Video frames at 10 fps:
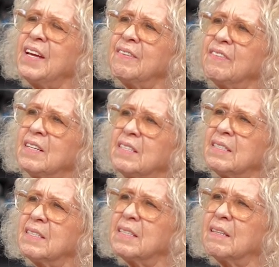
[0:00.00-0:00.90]

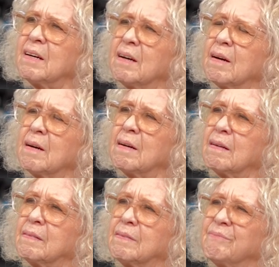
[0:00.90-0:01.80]
favorites
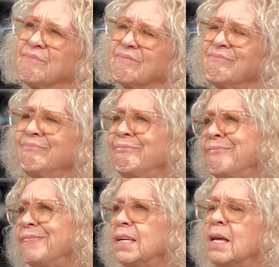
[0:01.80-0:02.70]
are
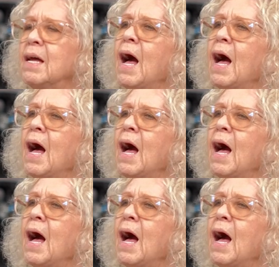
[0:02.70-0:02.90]
hmm,